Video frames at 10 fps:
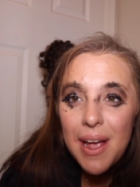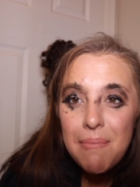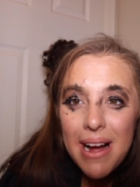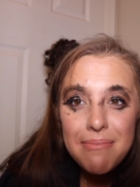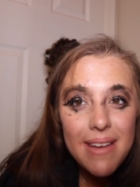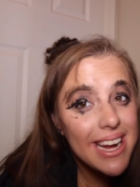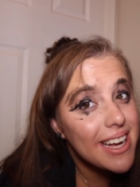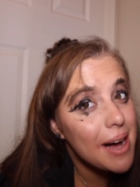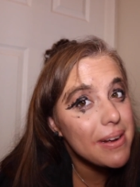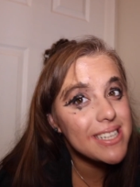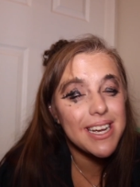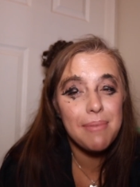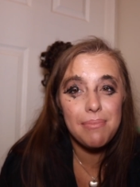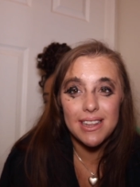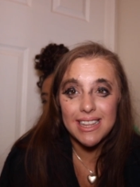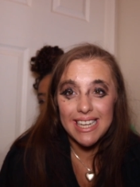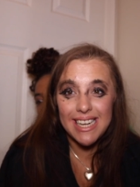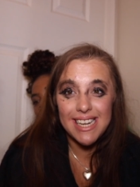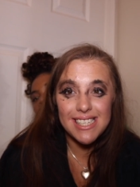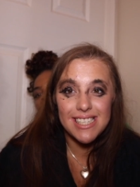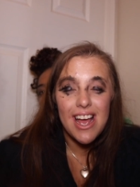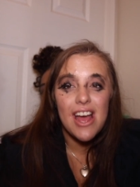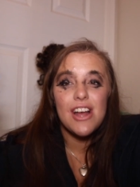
My makeup is complete.